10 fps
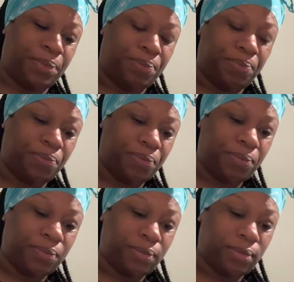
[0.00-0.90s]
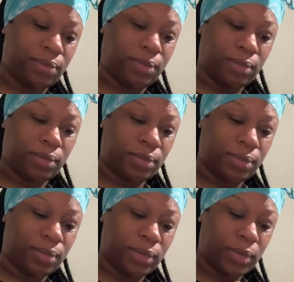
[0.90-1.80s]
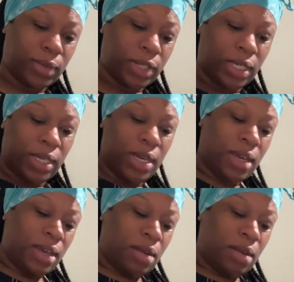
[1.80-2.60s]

(no one is talking)